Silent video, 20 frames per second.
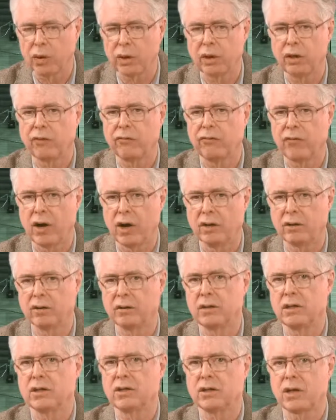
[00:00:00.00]
we're going to
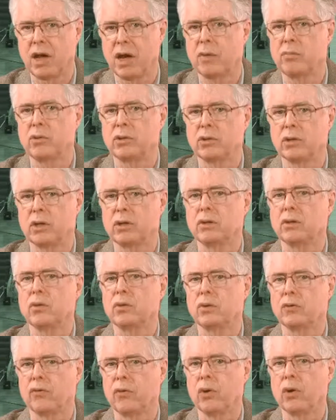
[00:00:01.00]
find that these cameras are
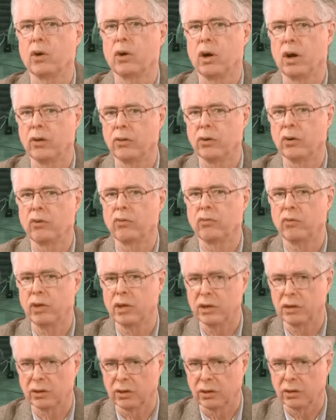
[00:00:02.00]
used for other
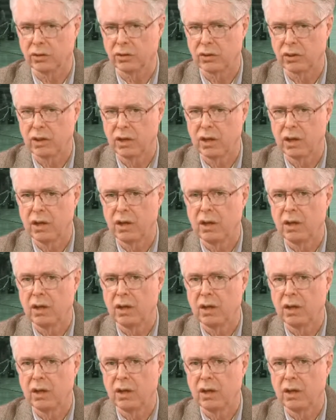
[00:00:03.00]
reasons.